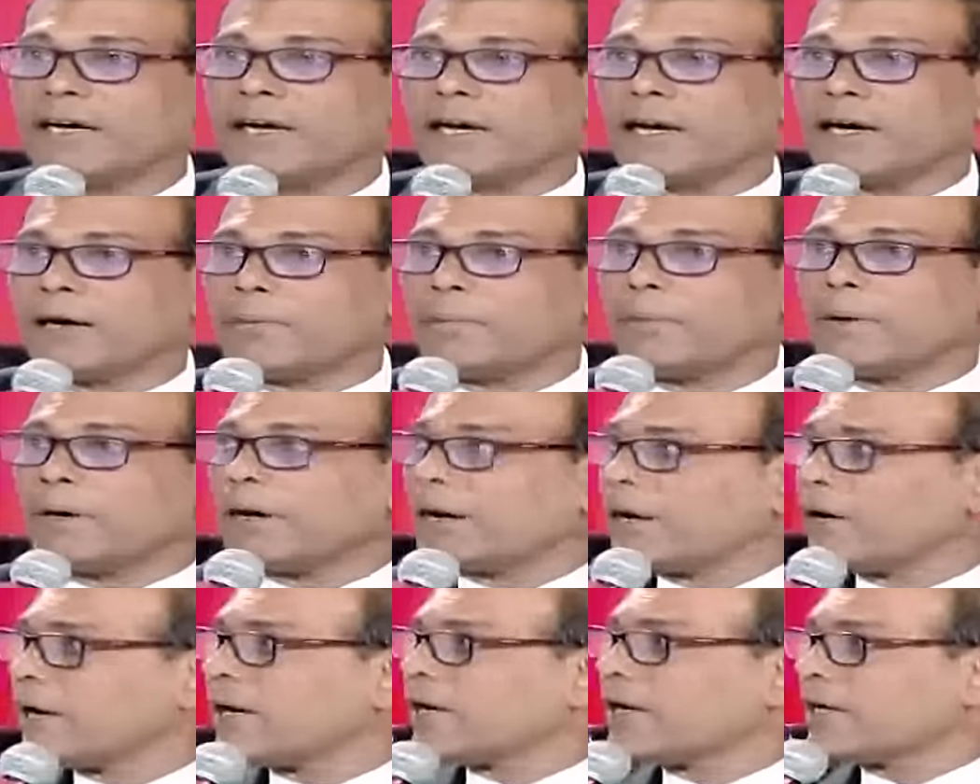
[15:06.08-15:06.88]

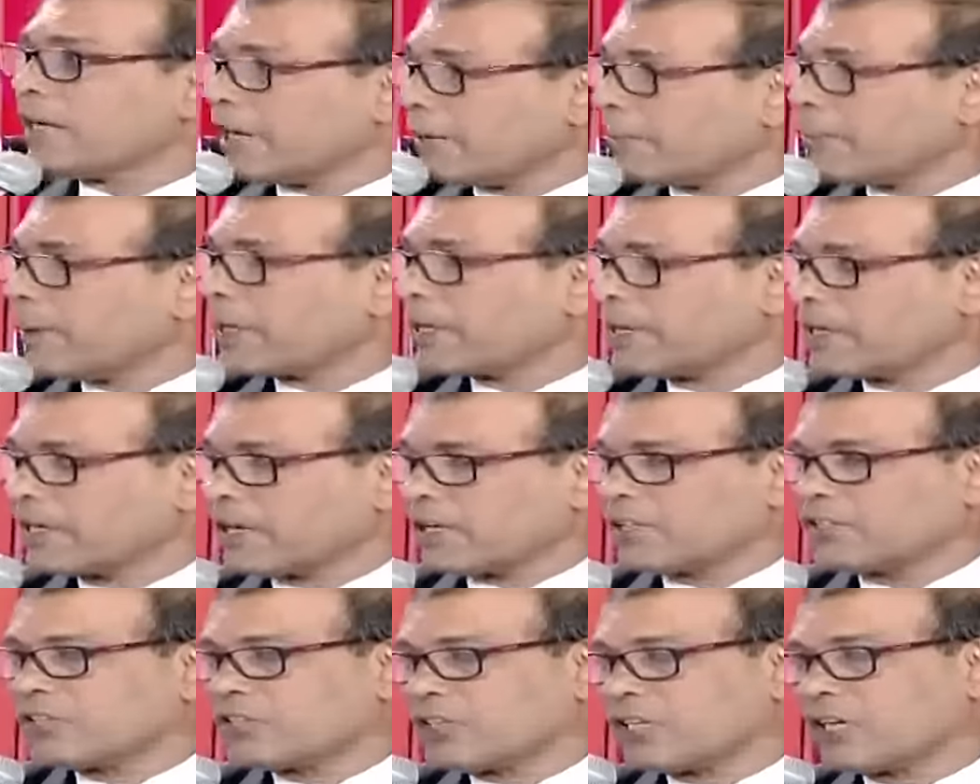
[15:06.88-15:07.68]
a neighboring
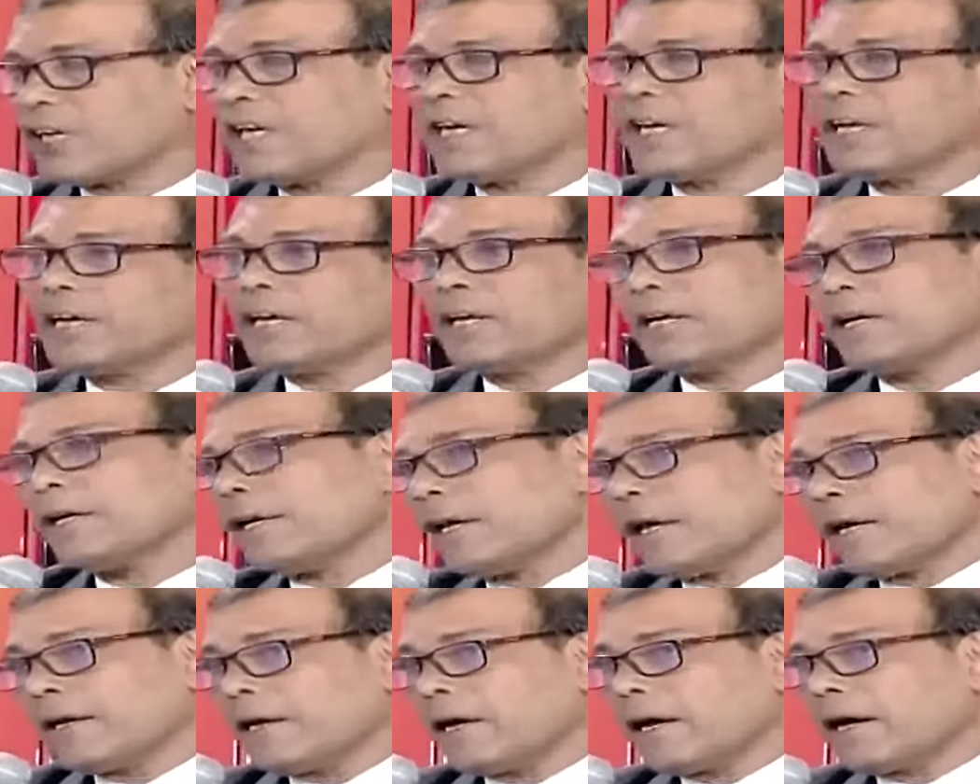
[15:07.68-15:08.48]
country.
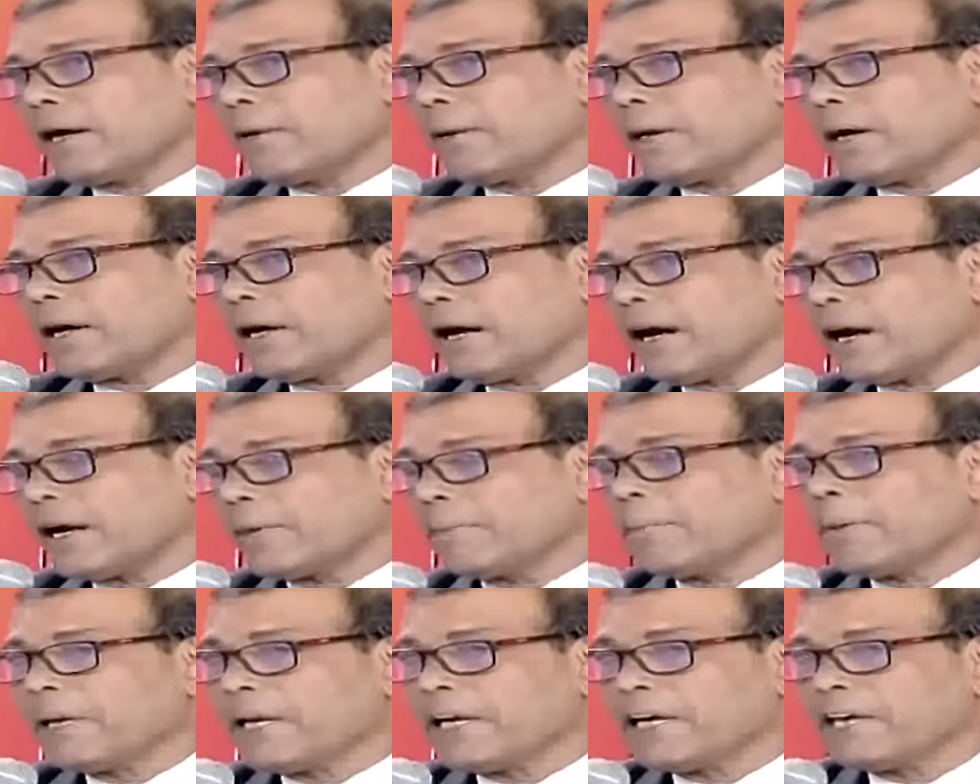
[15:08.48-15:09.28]
And
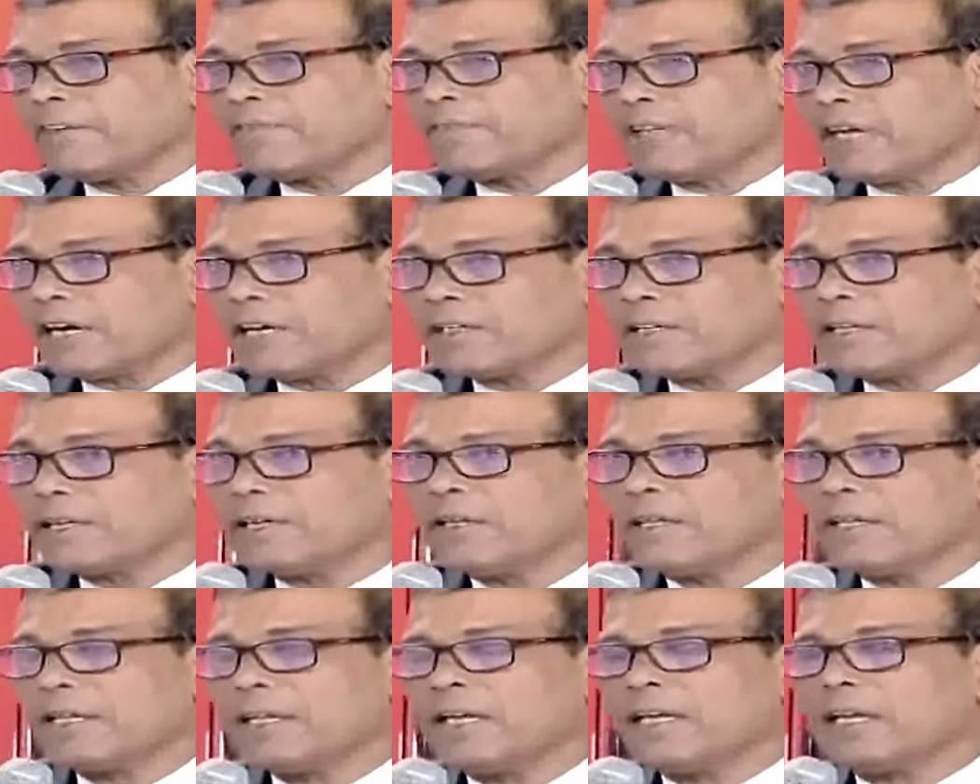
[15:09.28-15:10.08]
I believe
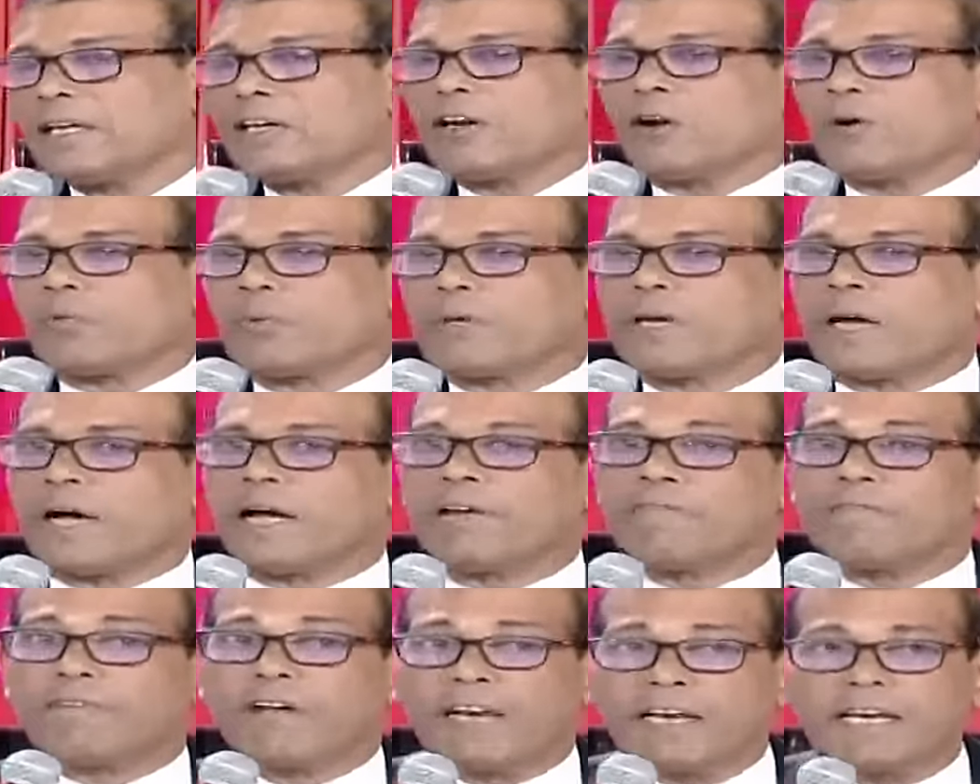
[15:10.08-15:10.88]
that, you know, we
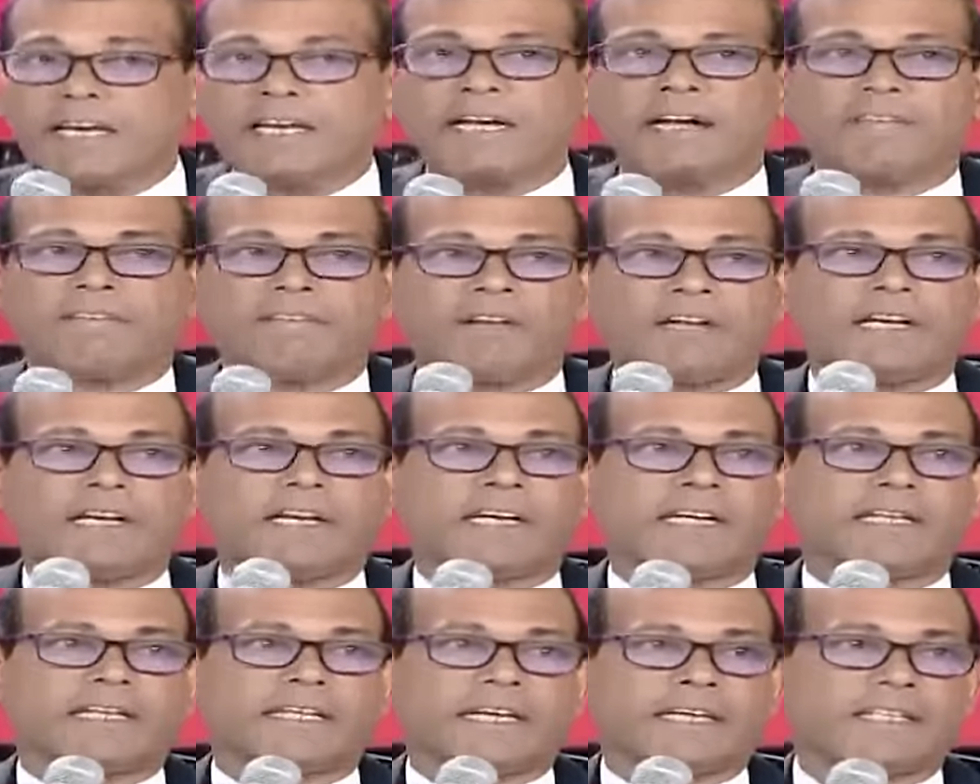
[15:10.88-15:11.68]
are very
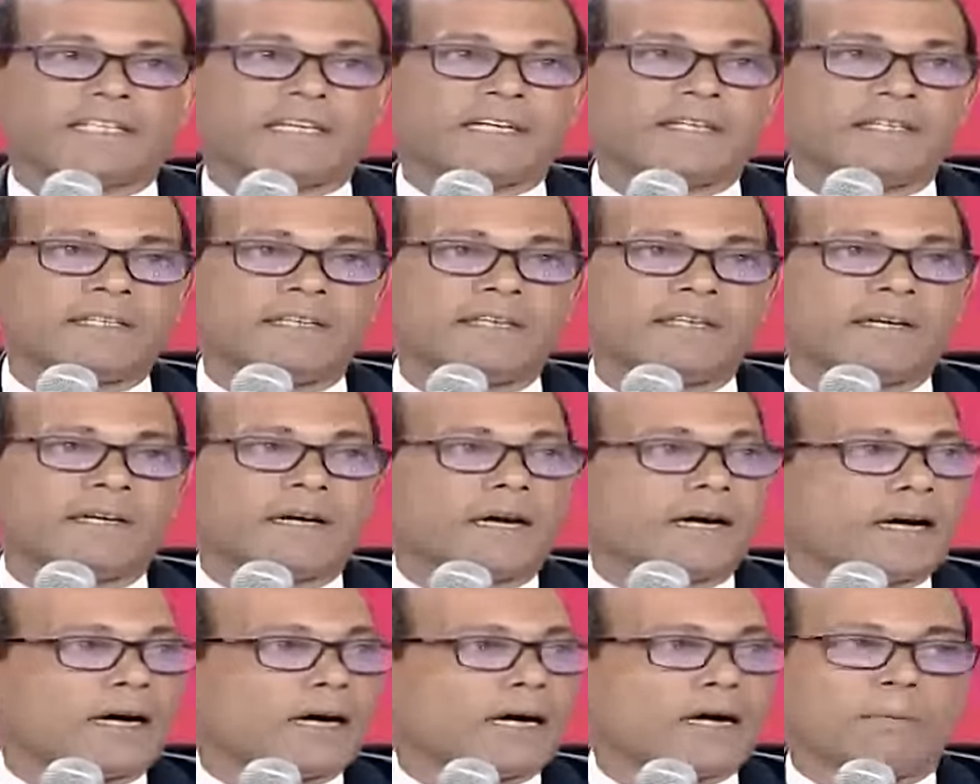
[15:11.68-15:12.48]
heavily indebted.
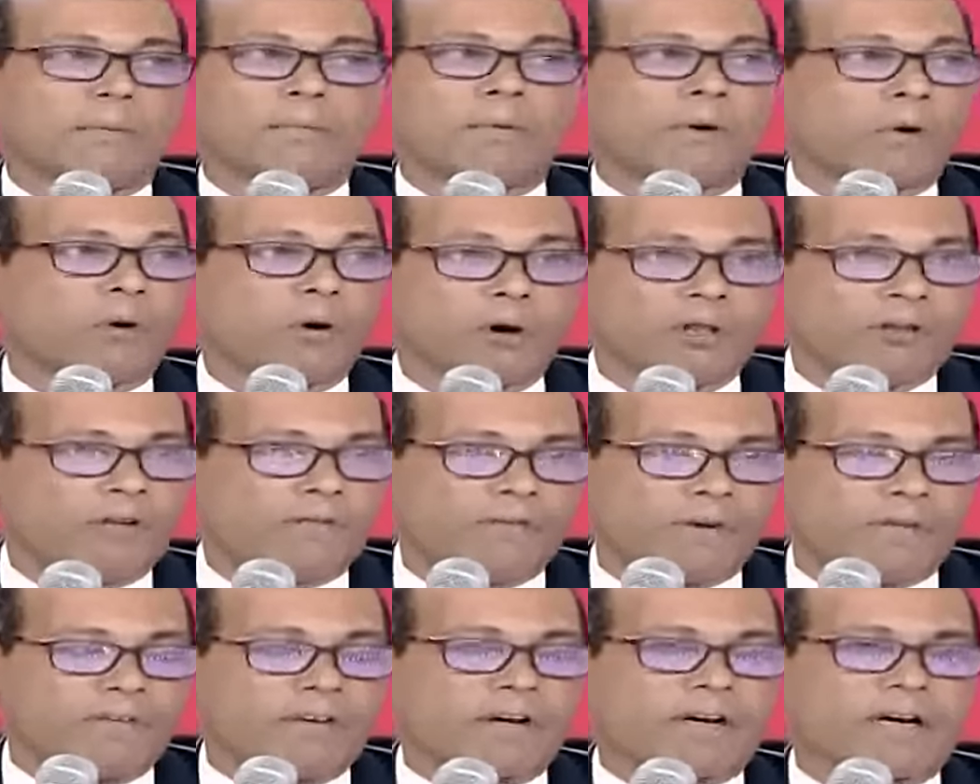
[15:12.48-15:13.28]
All
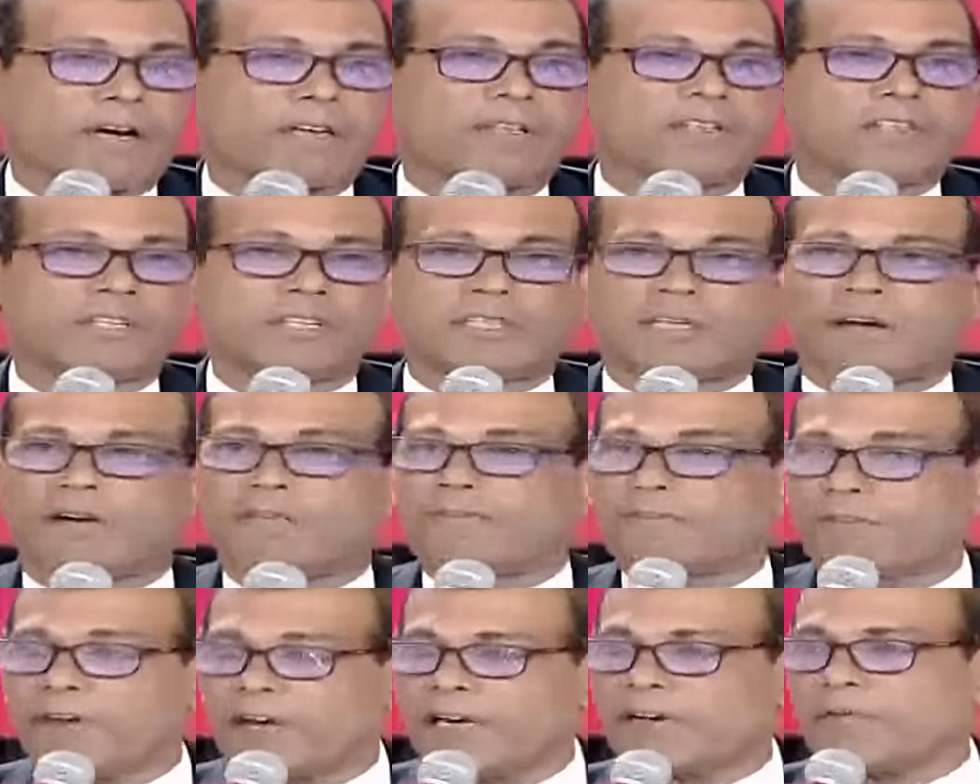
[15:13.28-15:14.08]
of our countries
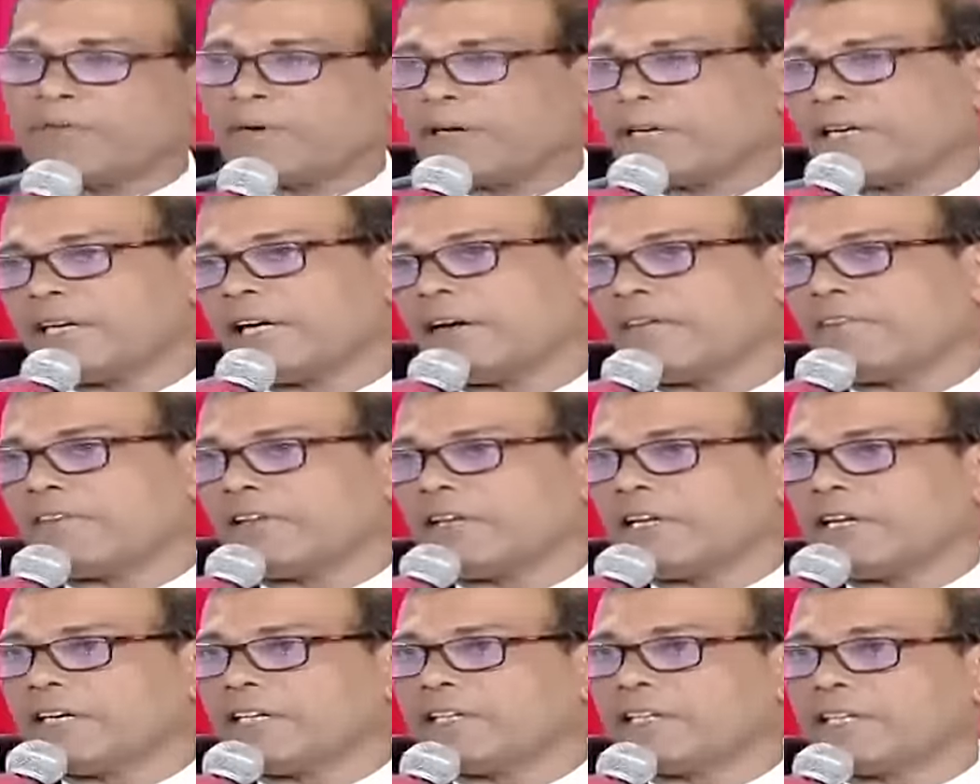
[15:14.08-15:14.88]
are very, very
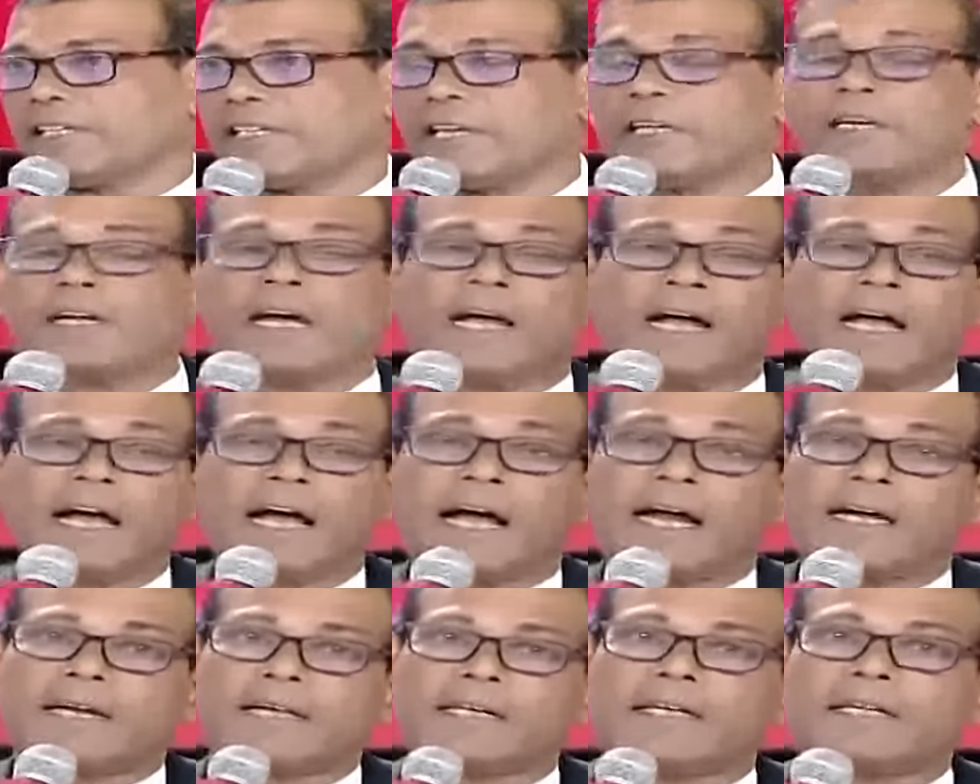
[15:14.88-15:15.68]
heavily indebted.
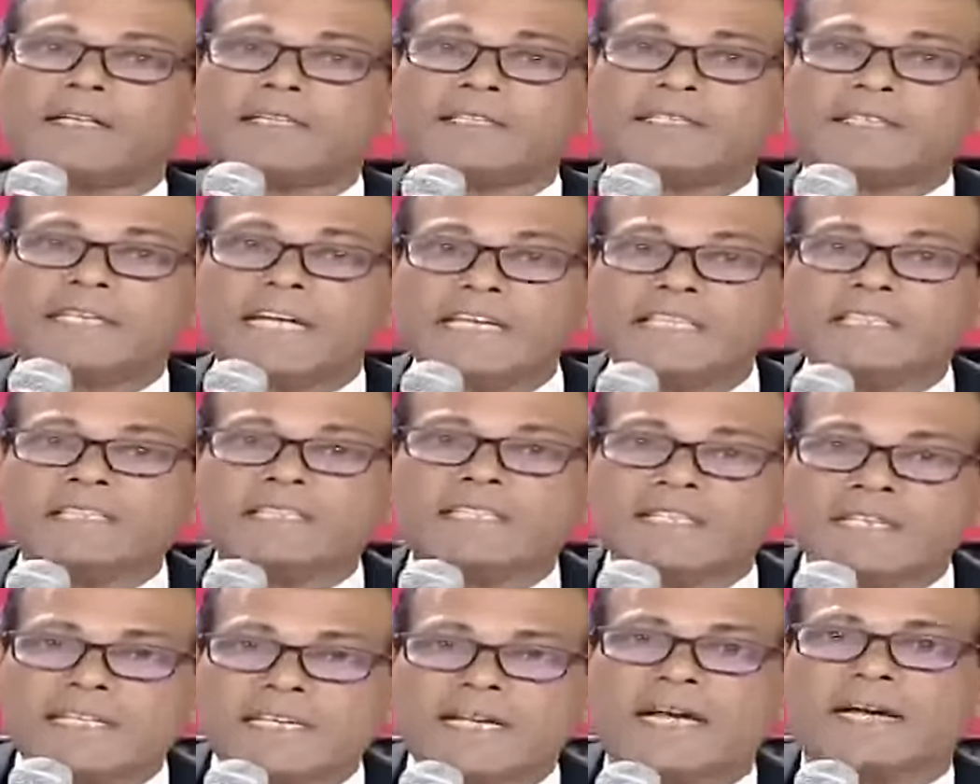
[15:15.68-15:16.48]
And
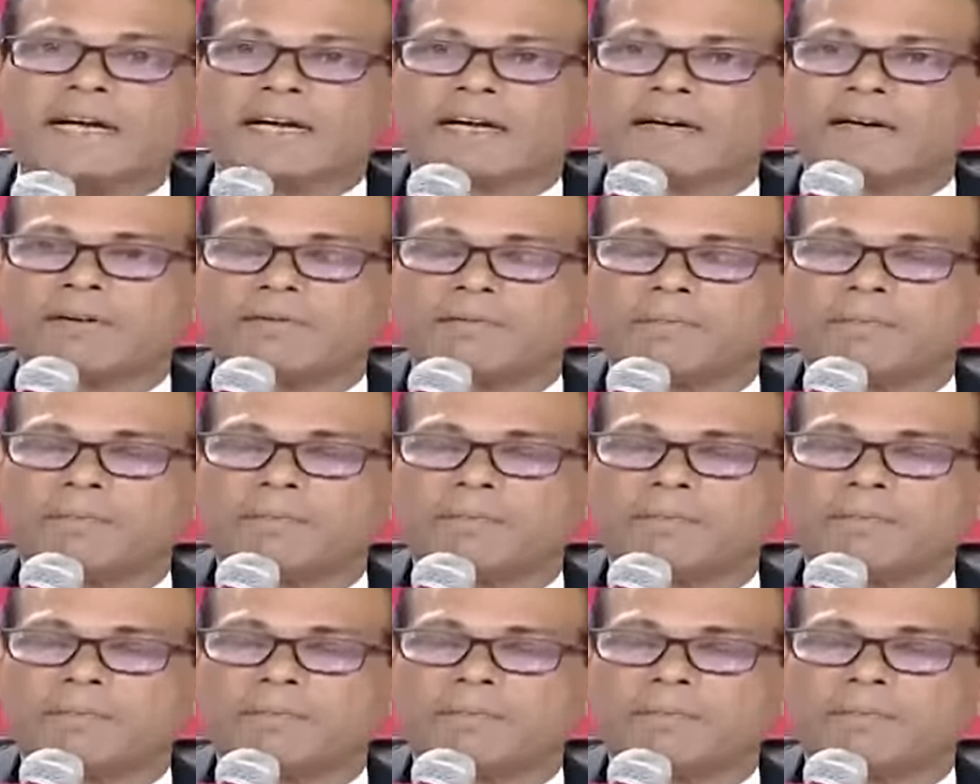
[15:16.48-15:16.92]
this year,